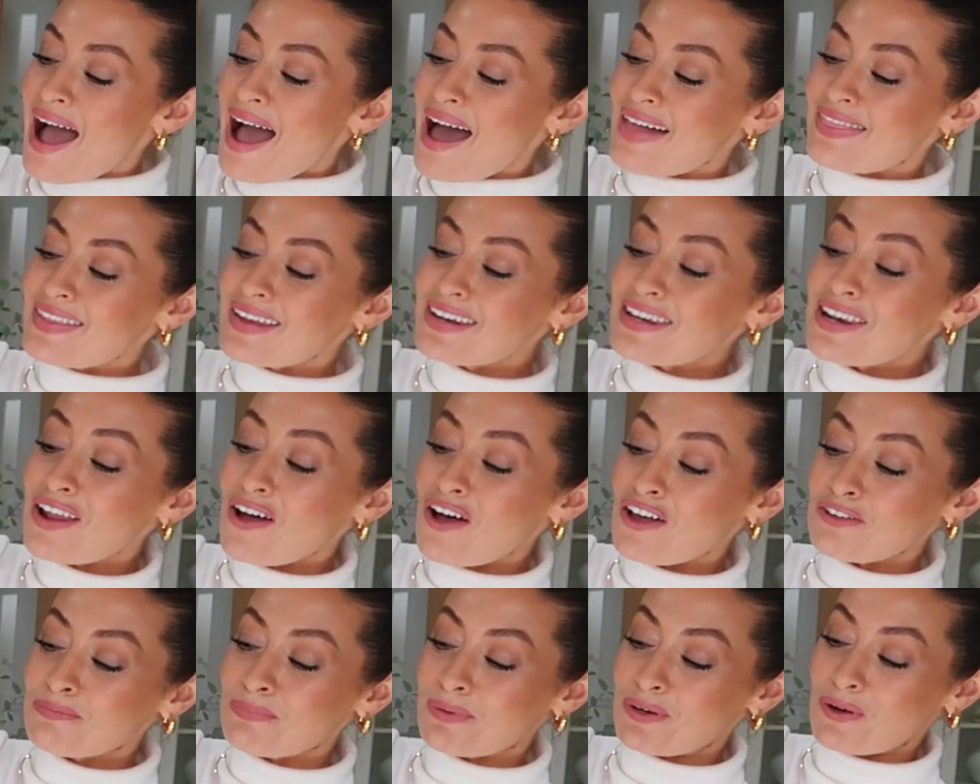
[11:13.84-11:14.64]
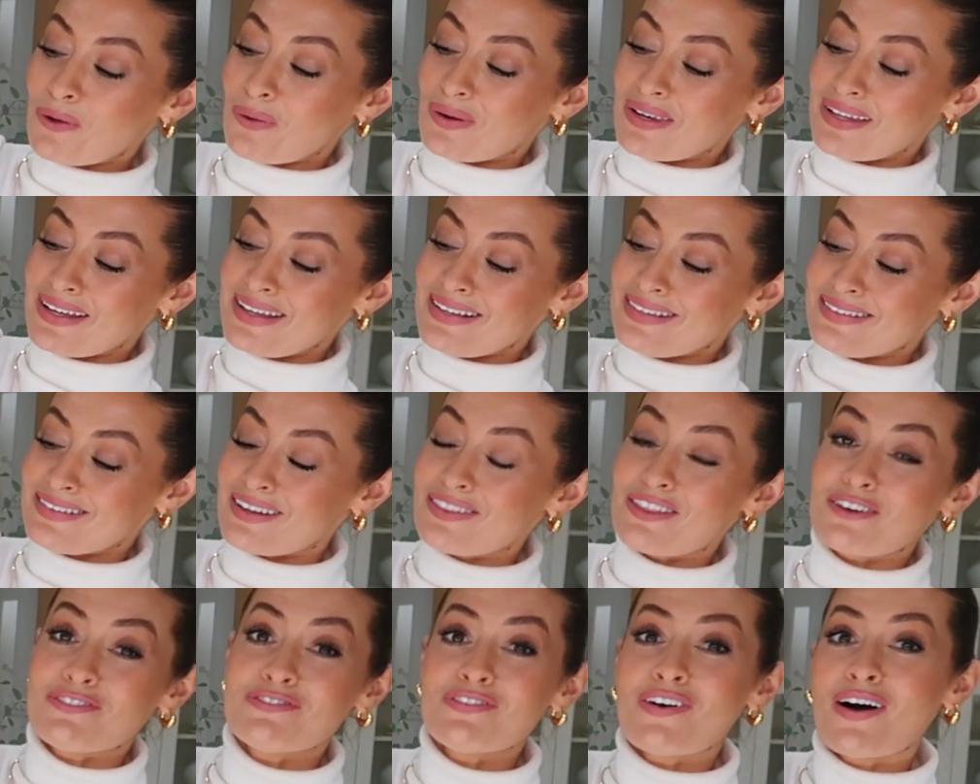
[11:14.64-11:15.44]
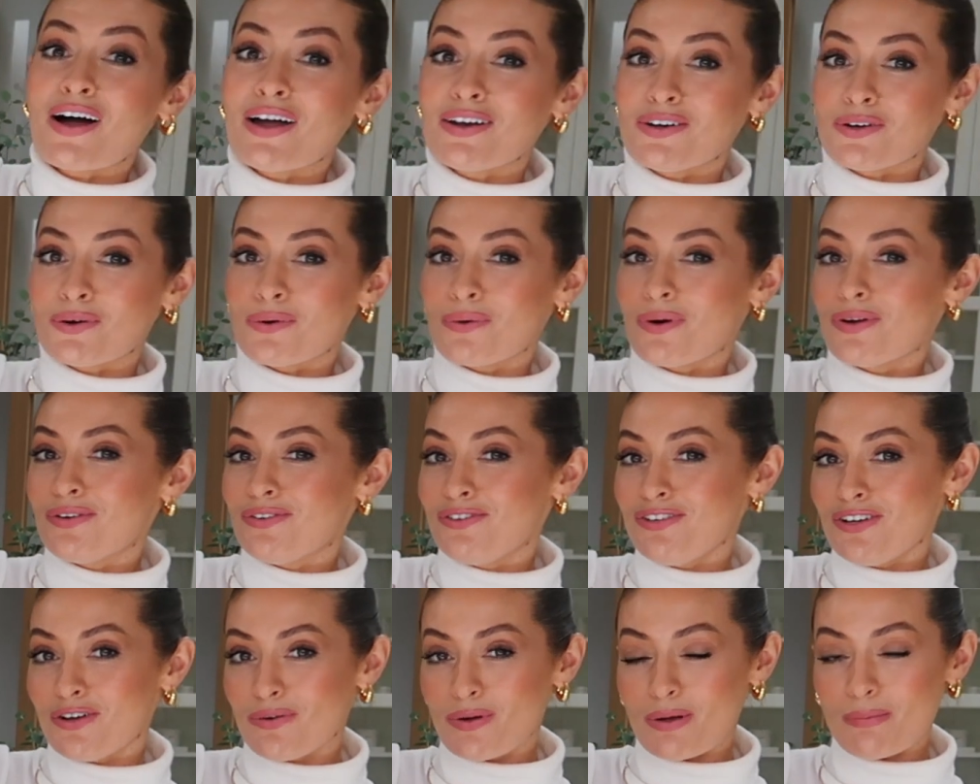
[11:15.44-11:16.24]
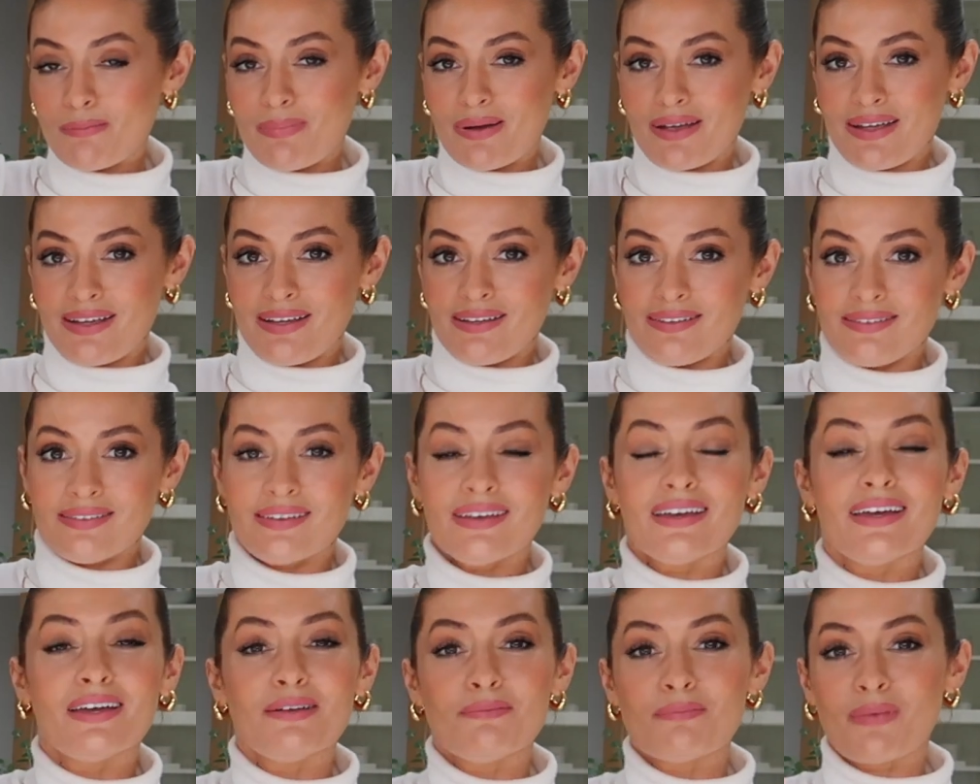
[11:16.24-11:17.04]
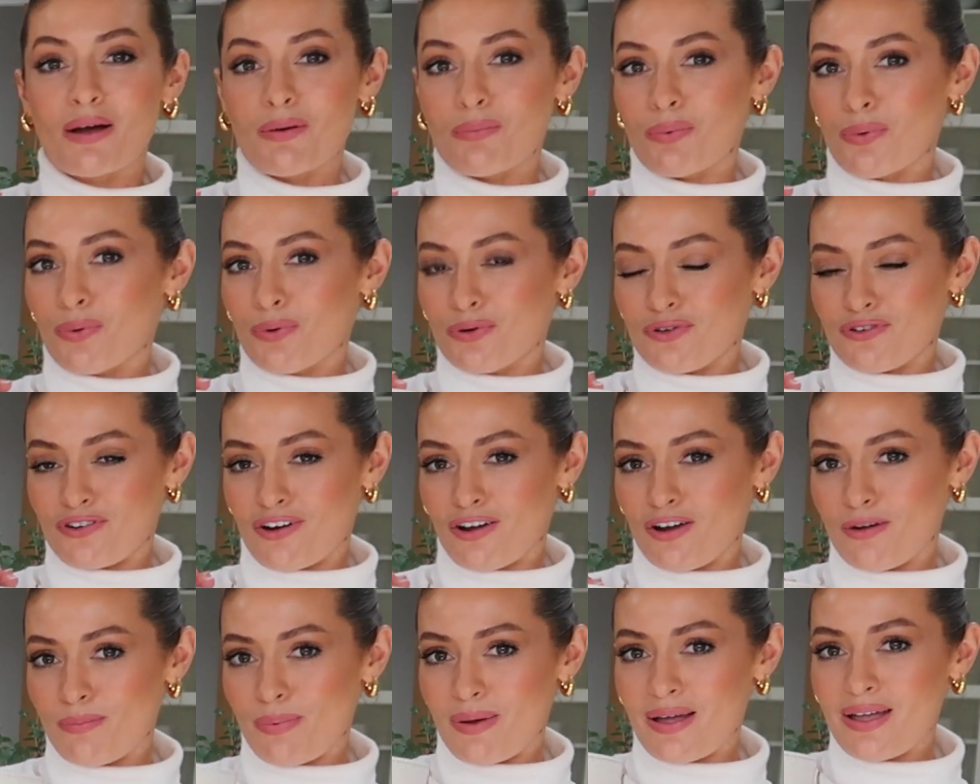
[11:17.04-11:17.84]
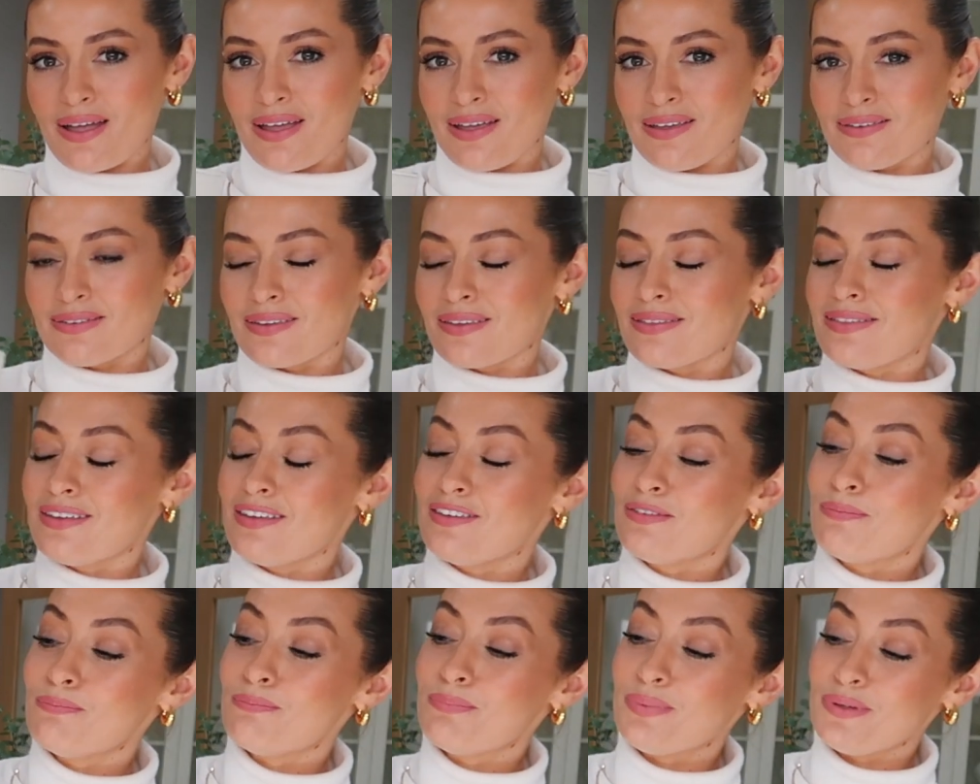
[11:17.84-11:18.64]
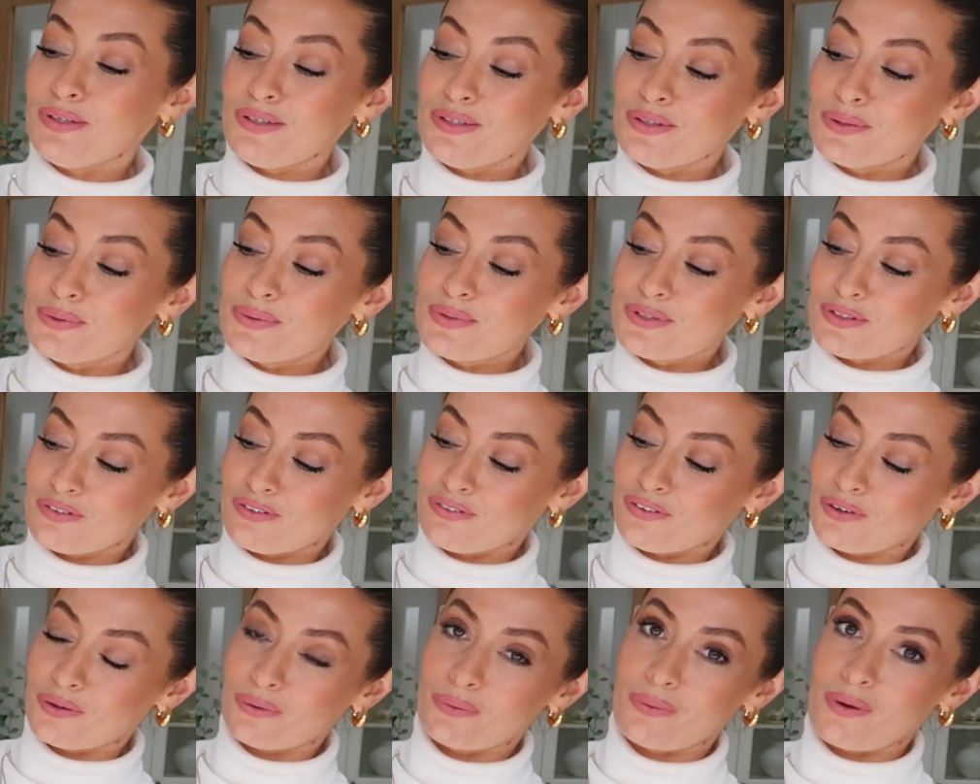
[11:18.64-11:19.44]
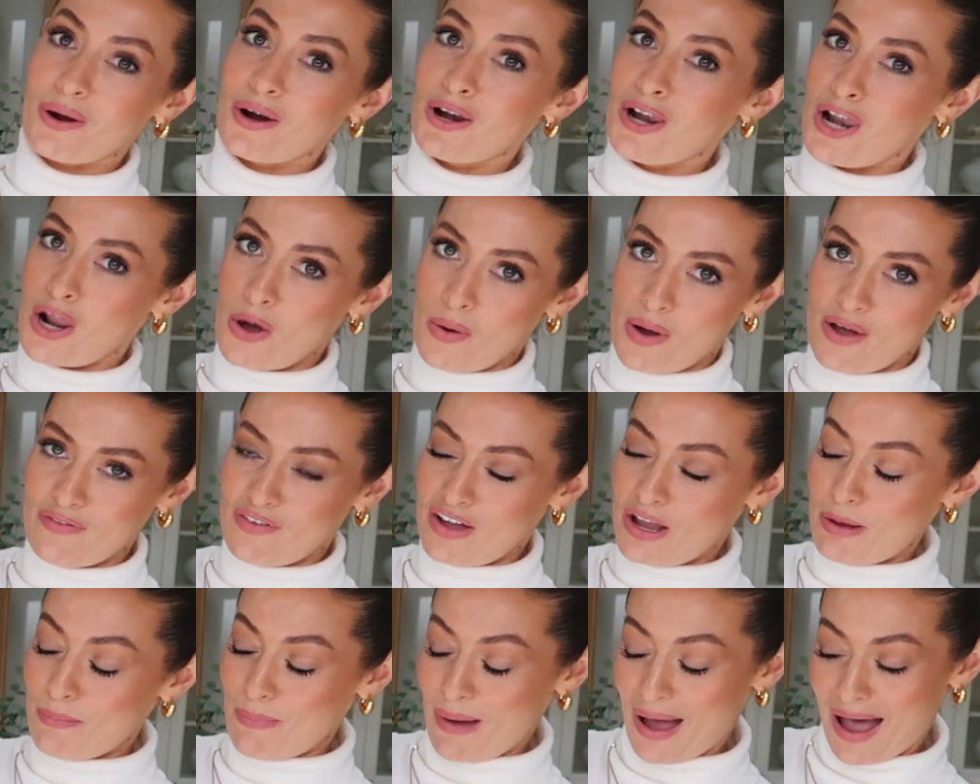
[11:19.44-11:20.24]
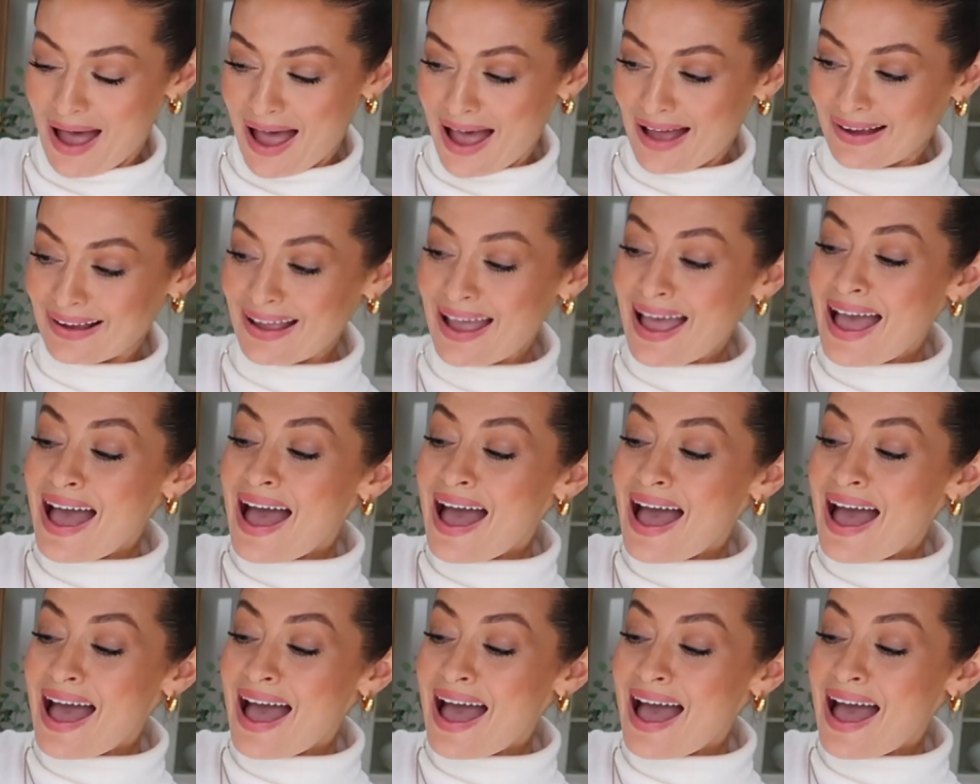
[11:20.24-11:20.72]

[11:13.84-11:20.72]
And then last but not least, the final new in piece in my wardrobe is this beautiful Loewe bag.